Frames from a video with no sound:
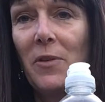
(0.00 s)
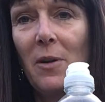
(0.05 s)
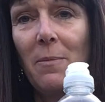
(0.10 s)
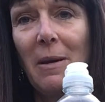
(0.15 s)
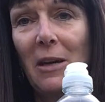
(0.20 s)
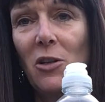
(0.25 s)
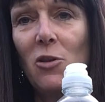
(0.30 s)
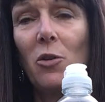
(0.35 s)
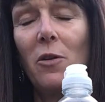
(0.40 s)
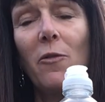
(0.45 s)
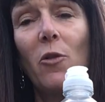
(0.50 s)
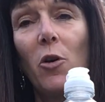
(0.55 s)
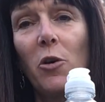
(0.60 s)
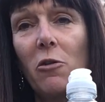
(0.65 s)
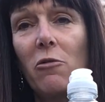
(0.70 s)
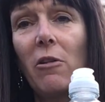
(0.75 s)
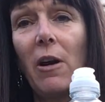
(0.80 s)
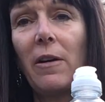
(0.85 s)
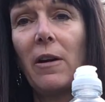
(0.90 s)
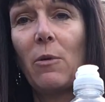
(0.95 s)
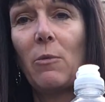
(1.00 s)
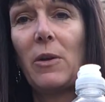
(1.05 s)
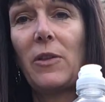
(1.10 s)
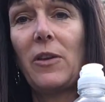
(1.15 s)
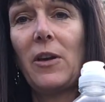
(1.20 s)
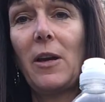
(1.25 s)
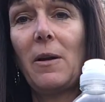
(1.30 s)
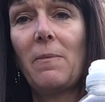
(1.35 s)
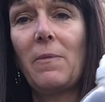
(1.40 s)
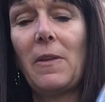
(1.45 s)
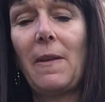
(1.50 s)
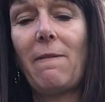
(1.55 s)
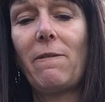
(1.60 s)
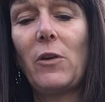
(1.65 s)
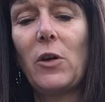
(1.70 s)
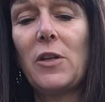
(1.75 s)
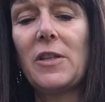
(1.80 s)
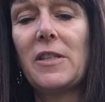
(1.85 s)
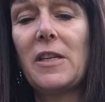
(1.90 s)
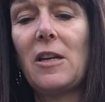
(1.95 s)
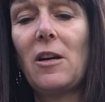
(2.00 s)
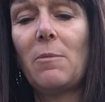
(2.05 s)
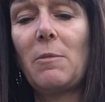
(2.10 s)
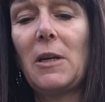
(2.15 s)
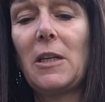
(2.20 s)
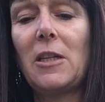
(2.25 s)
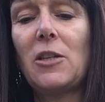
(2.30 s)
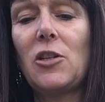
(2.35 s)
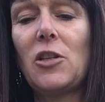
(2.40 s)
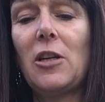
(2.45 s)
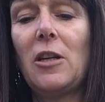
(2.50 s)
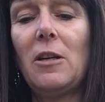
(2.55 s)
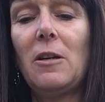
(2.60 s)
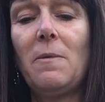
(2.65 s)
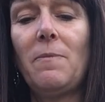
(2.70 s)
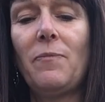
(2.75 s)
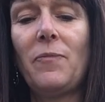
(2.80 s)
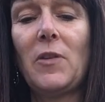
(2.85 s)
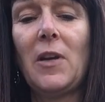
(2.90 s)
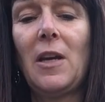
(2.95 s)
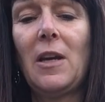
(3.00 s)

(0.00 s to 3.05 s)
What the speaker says: So make sure you've got your grown-up with you. The first thing I'm going to do